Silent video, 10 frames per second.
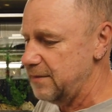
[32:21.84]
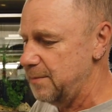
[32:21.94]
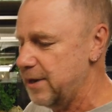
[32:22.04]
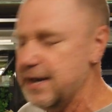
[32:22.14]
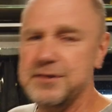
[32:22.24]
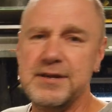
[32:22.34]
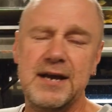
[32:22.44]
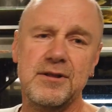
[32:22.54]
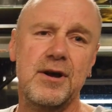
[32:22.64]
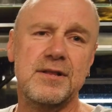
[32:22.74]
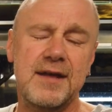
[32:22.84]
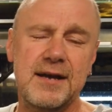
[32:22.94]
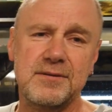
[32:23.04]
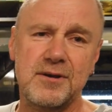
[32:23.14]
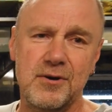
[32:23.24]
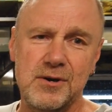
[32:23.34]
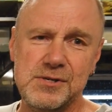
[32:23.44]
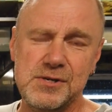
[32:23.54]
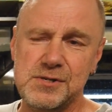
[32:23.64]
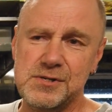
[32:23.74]
You break it down like that,
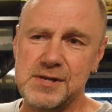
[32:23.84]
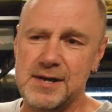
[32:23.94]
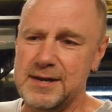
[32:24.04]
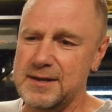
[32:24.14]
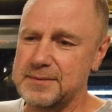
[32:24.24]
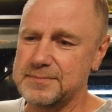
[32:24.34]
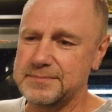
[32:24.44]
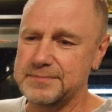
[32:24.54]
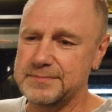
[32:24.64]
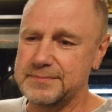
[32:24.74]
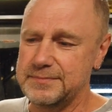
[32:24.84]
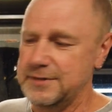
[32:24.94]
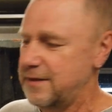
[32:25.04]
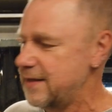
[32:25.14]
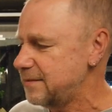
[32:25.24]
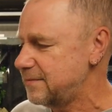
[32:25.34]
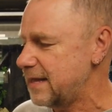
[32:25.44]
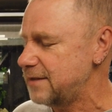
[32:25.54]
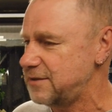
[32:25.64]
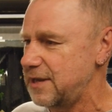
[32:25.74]
guys. It's you know,
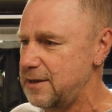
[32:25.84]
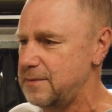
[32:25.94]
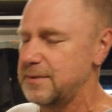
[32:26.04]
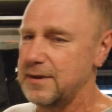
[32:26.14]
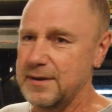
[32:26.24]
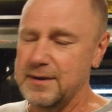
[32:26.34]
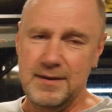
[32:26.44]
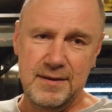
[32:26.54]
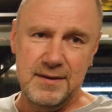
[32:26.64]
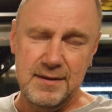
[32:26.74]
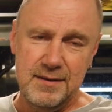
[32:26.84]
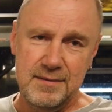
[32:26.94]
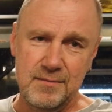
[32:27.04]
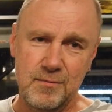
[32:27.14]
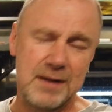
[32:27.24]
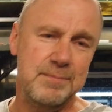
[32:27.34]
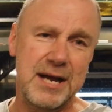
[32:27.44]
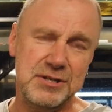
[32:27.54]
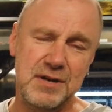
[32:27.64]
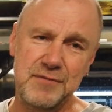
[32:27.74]
that tin, one
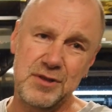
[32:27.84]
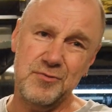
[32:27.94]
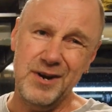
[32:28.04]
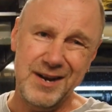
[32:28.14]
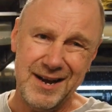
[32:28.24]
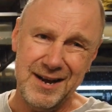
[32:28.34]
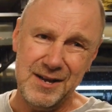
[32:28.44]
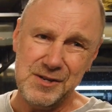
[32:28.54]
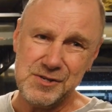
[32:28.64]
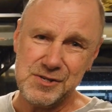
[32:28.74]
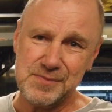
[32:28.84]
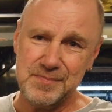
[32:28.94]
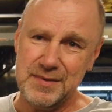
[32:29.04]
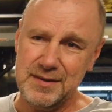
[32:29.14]
batch every 3 days,